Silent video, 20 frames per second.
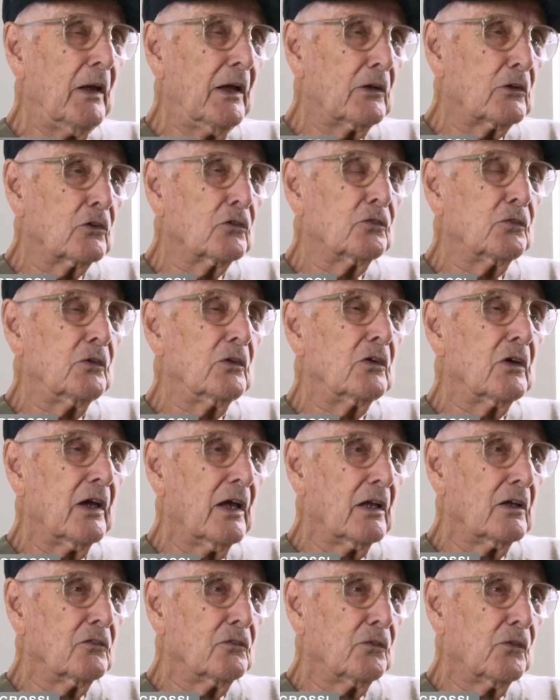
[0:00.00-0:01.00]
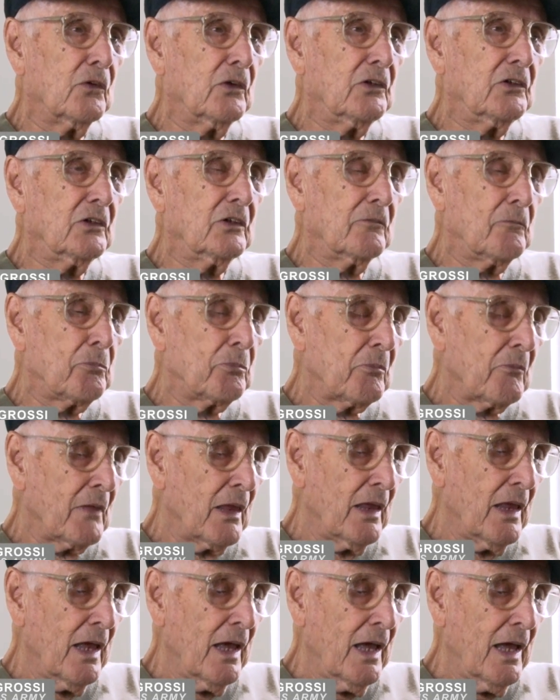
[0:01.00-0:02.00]
Bakersfield, California.
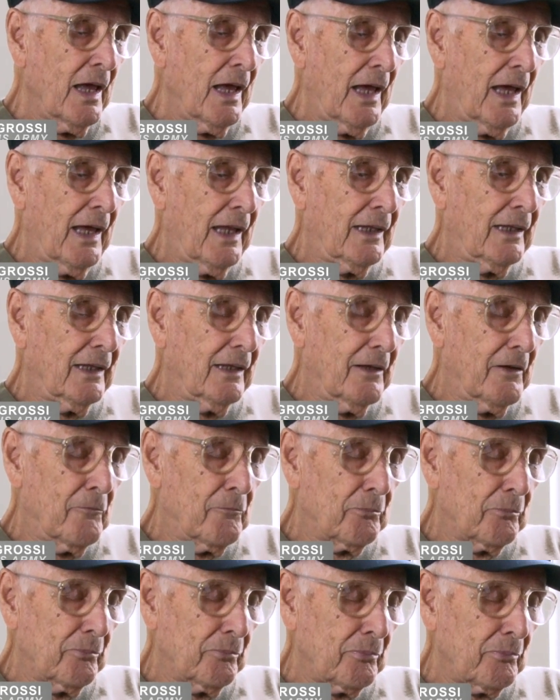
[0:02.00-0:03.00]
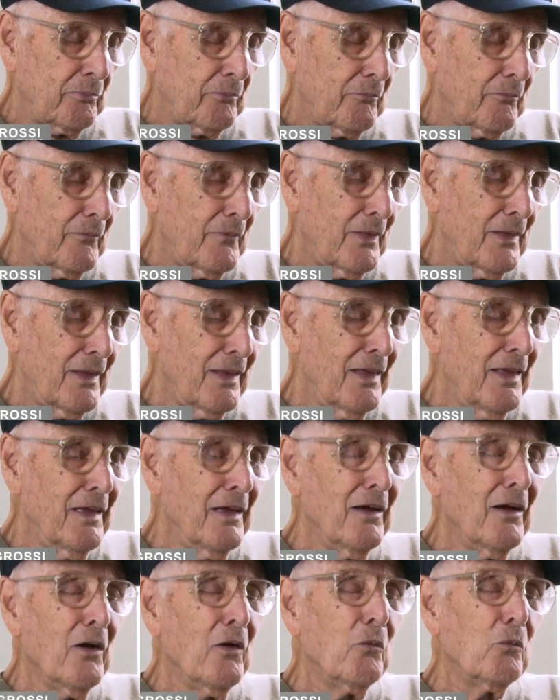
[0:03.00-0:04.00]
And
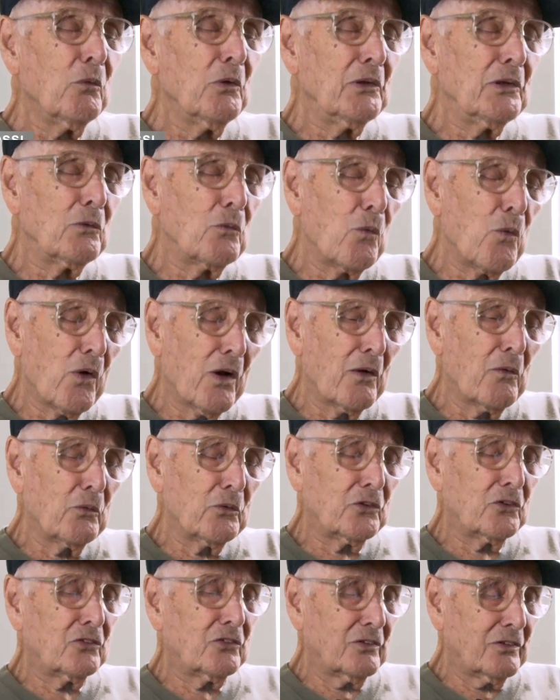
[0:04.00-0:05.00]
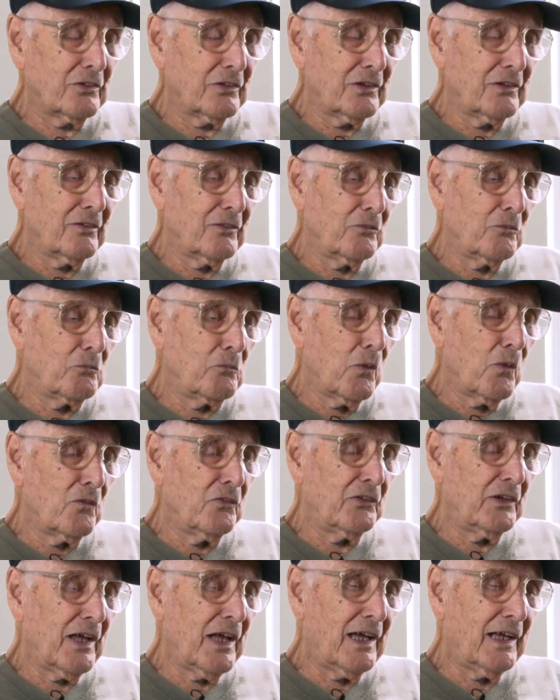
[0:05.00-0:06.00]
when the war was
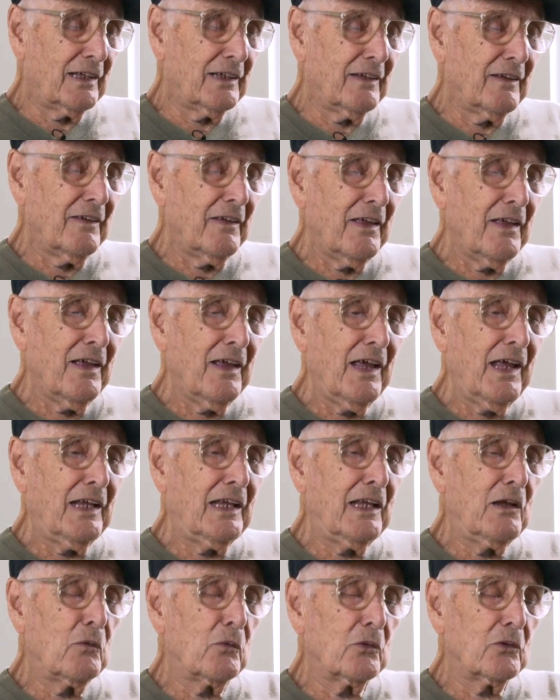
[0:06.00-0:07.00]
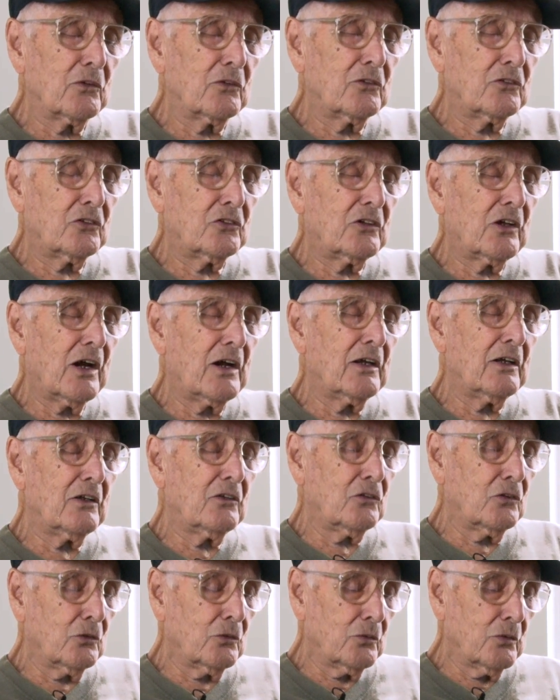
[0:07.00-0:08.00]
moving on and they were
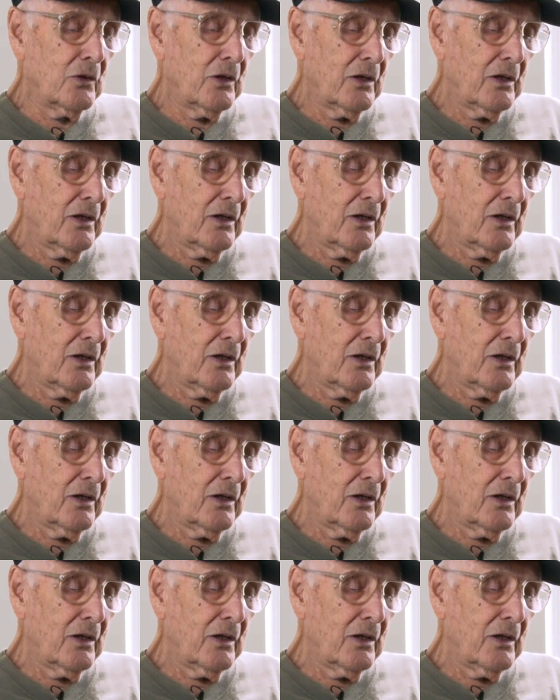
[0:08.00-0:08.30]
starting to